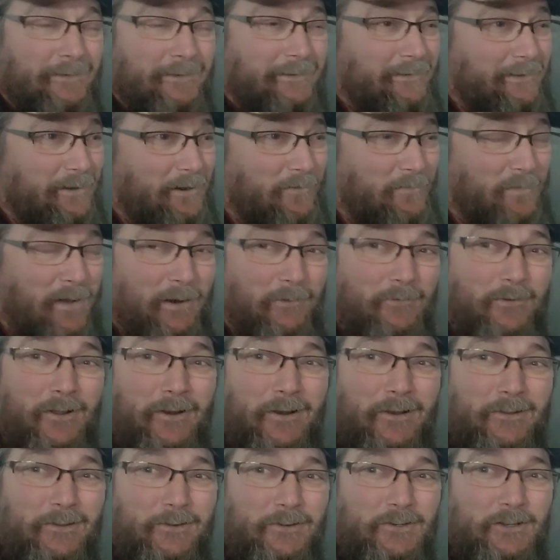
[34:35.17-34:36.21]
you know, by
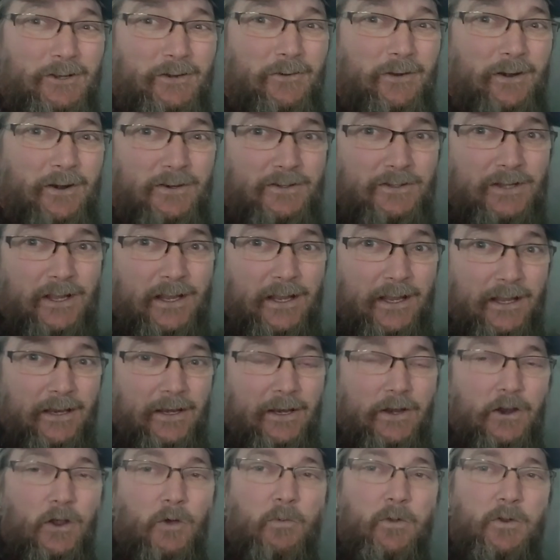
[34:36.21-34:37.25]
running their generators in
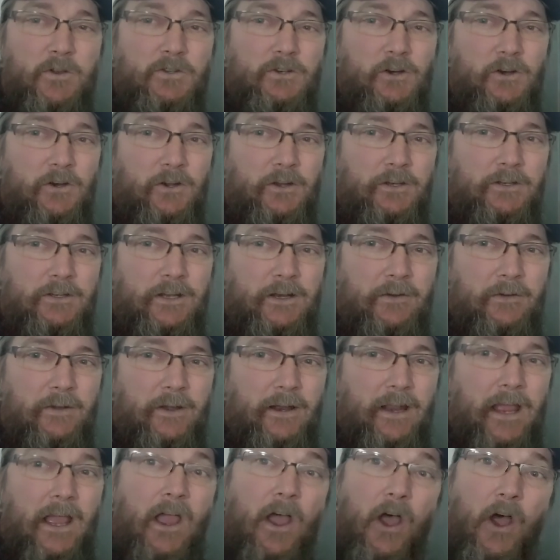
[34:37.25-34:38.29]
an open circuit.
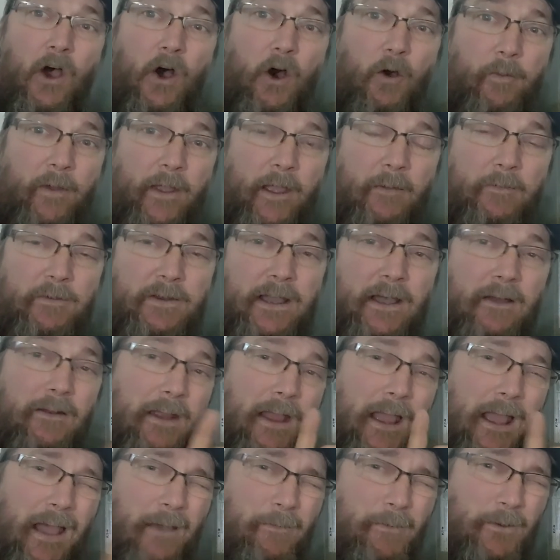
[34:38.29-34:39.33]
Anyway, hope it helped out.
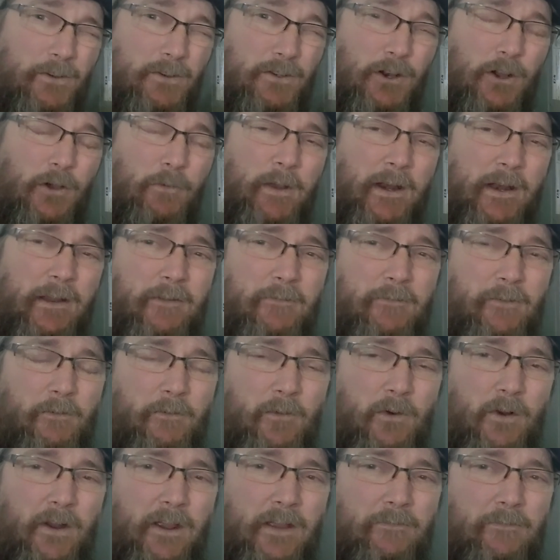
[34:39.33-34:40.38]
Hope it was a little bit
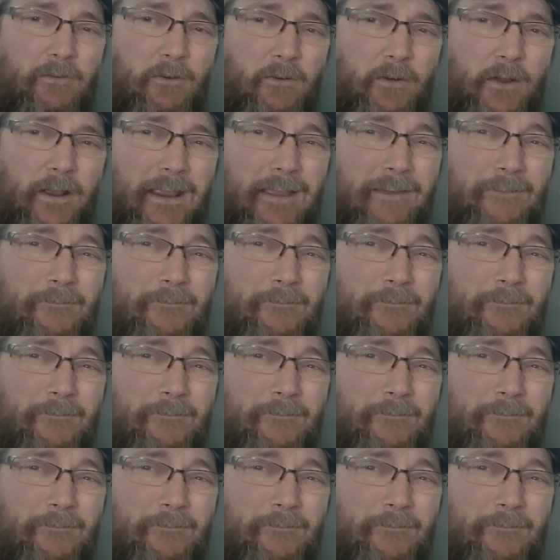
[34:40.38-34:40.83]
informative.